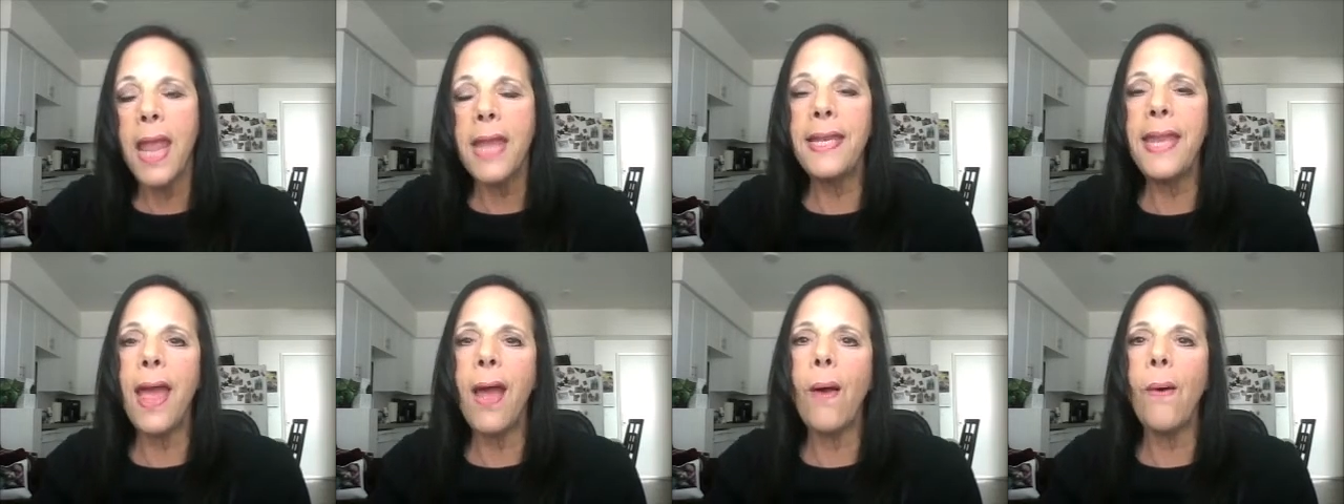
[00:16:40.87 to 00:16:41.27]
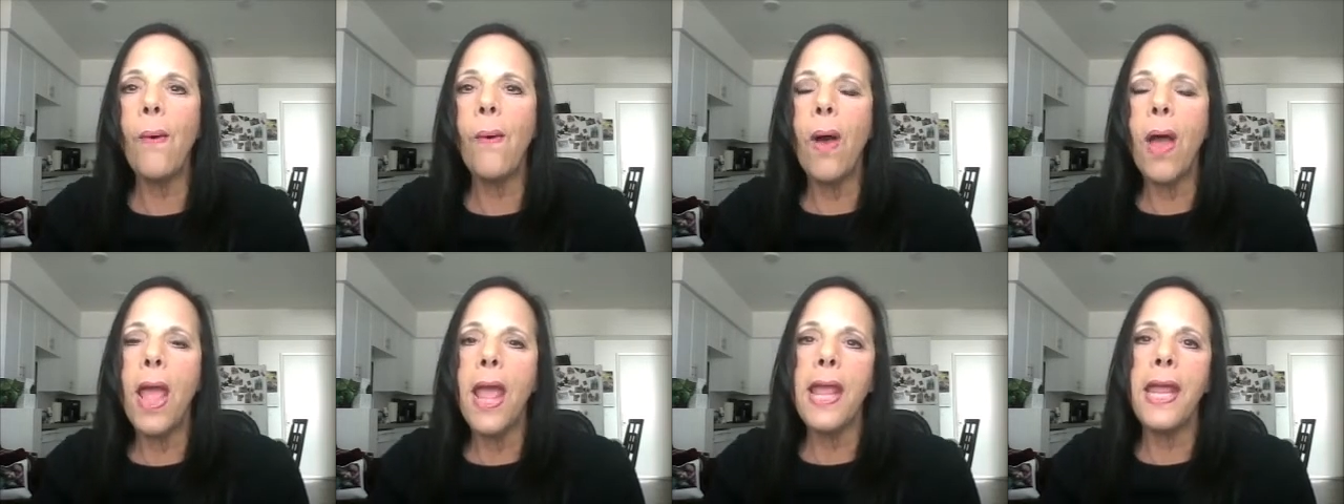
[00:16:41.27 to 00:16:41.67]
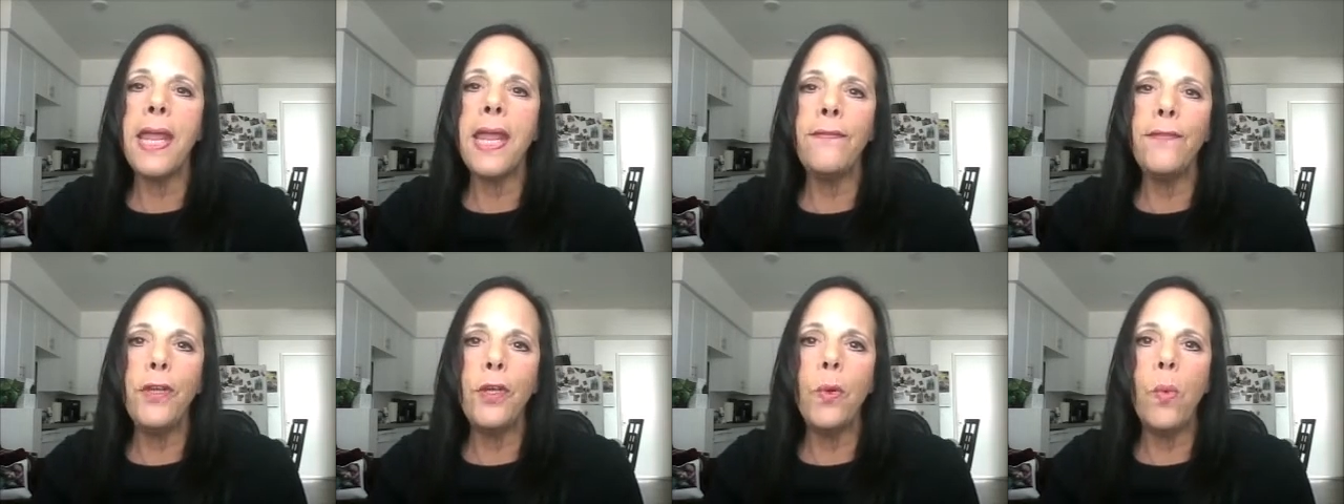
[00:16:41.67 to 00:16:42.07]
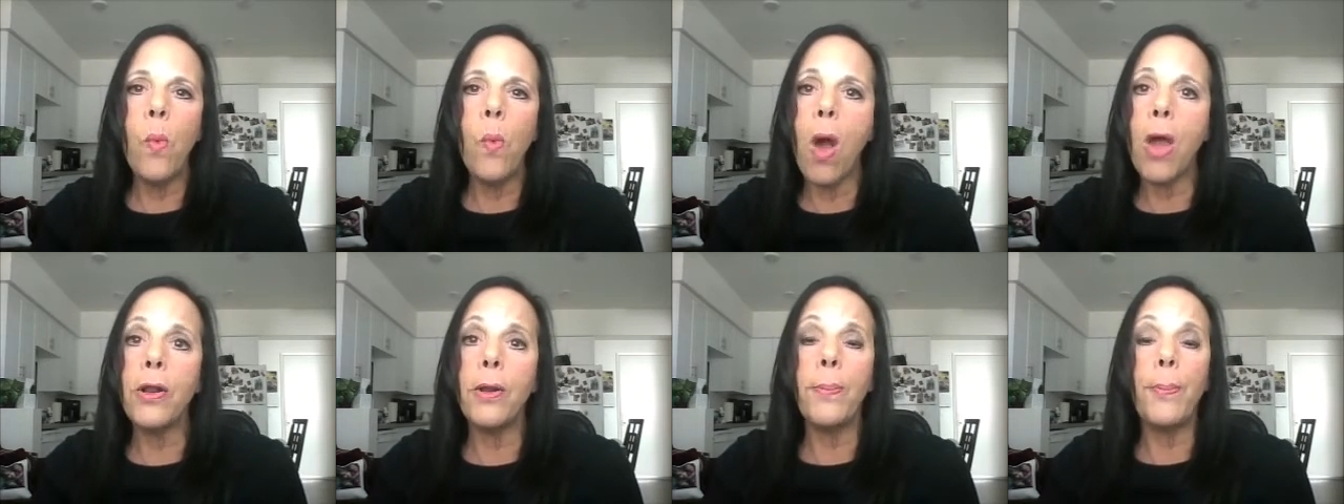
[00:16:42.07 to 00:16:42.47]
Now, if you
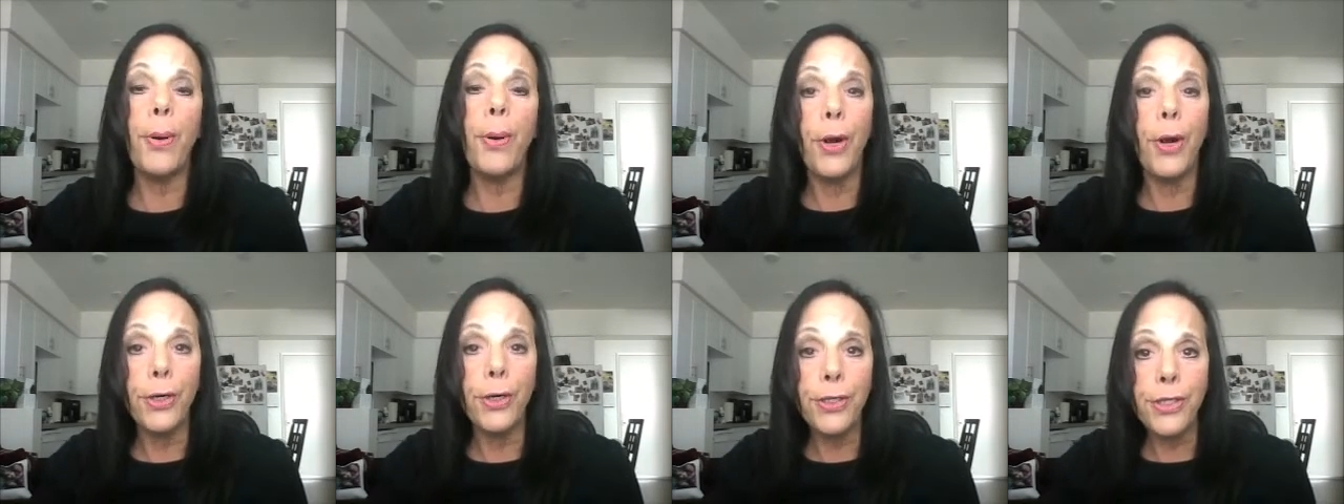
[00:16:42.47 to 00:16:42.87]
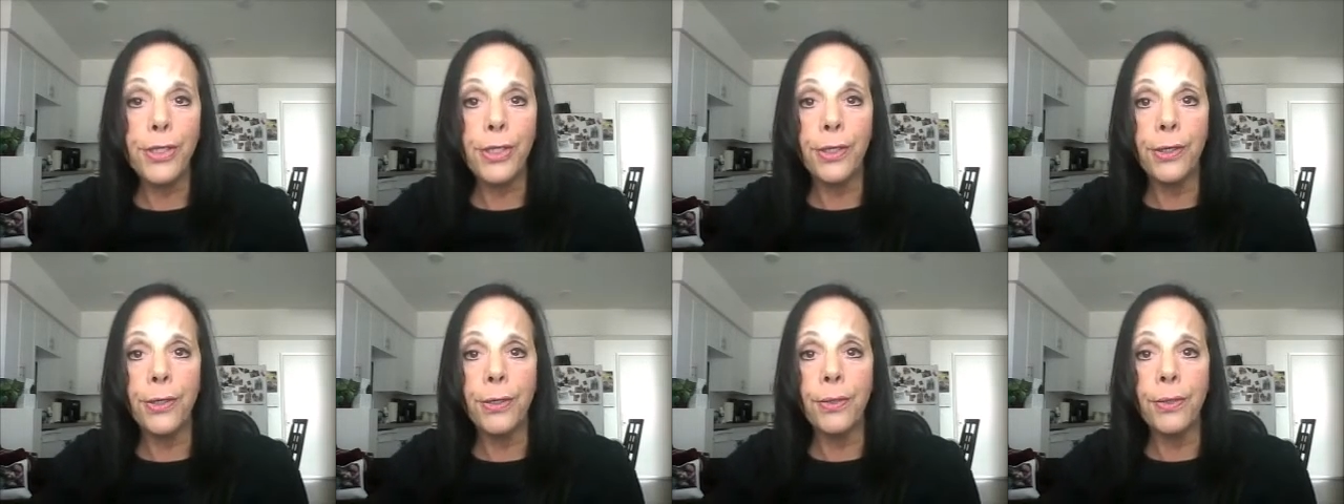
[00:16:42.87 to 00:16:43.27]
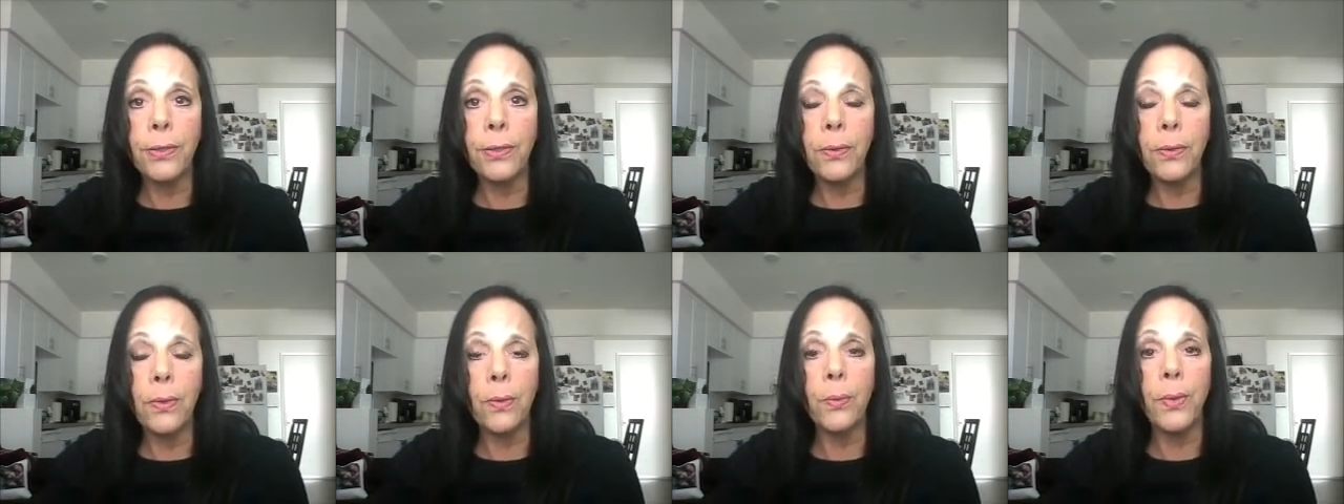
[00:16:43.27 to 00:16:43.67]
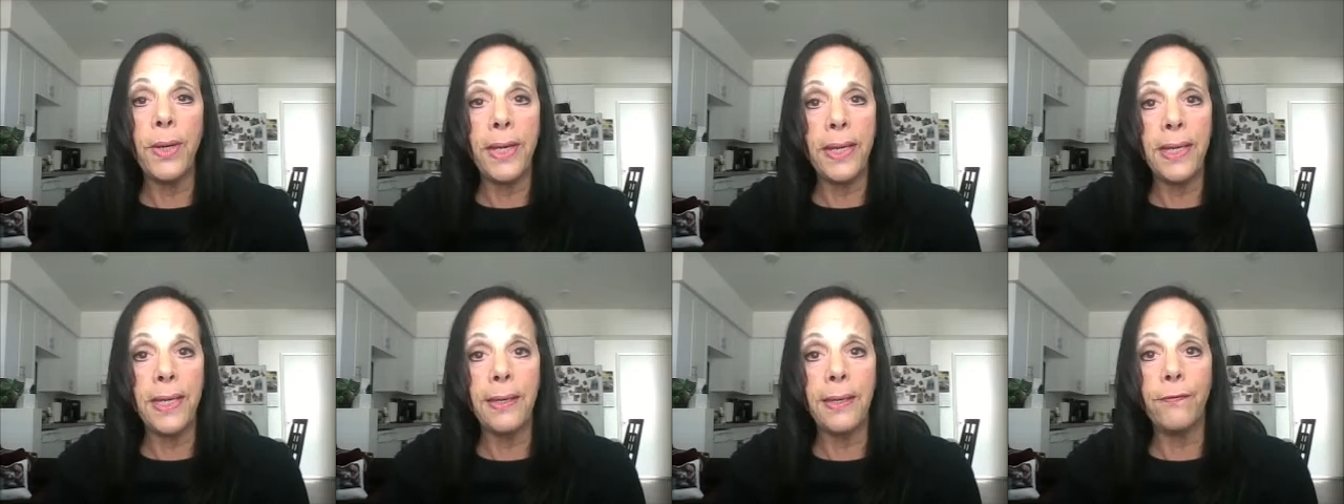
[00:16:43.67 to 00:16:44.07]
want a personal
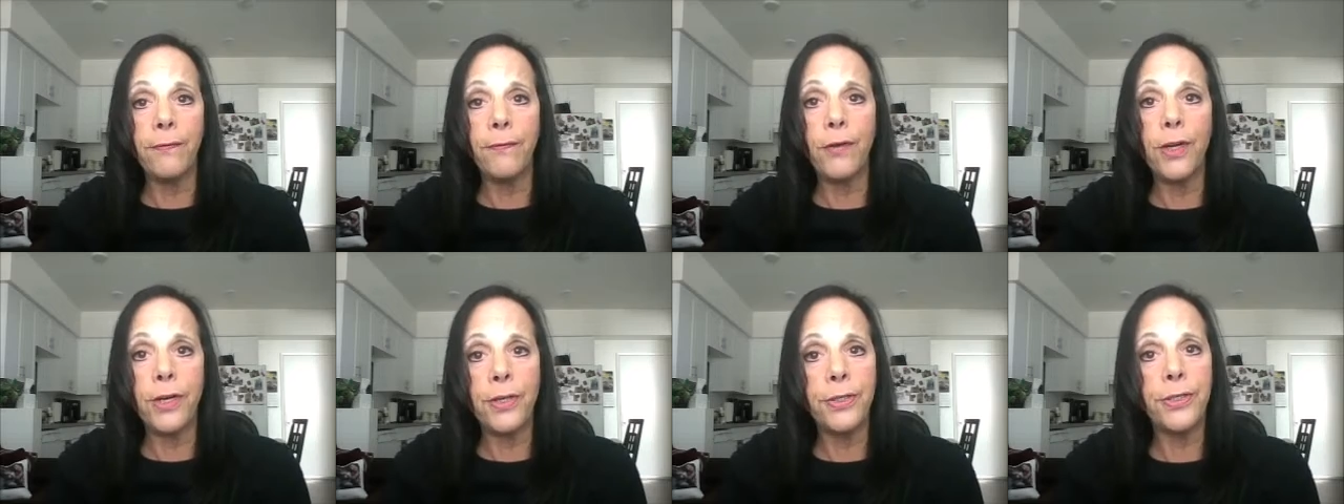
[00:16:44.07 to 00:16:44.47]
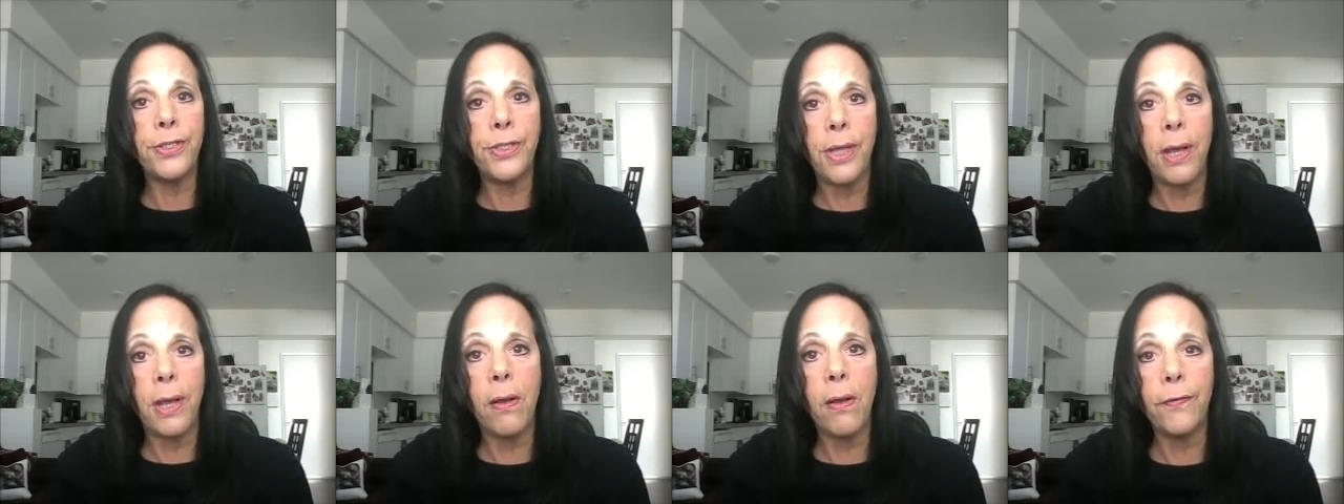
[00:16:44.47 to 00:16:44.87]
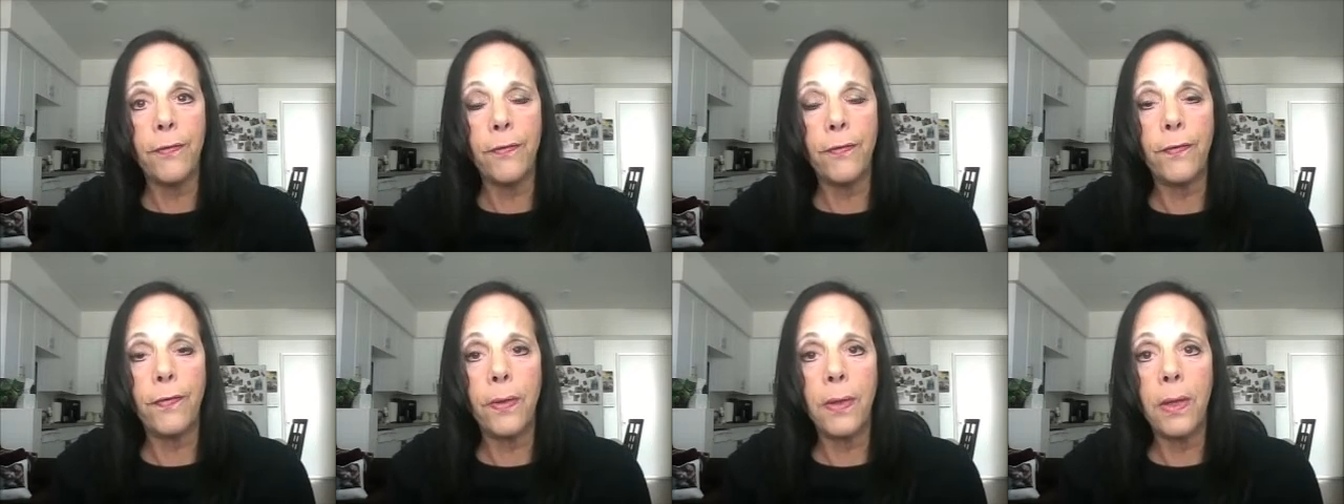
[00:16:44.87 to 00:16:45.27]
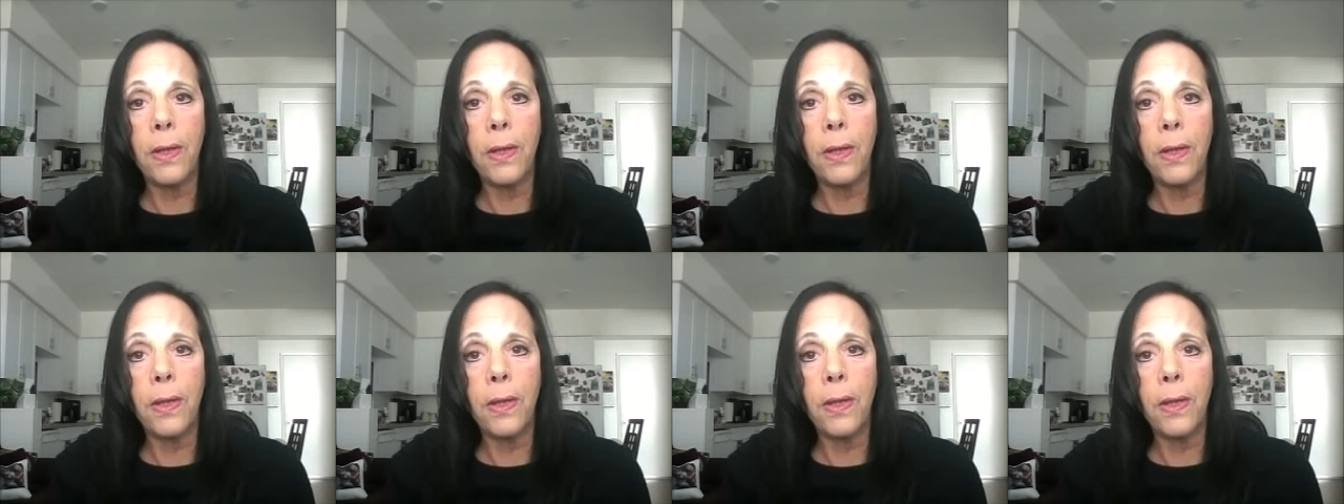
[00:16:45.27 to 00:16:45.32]
reading for yourself,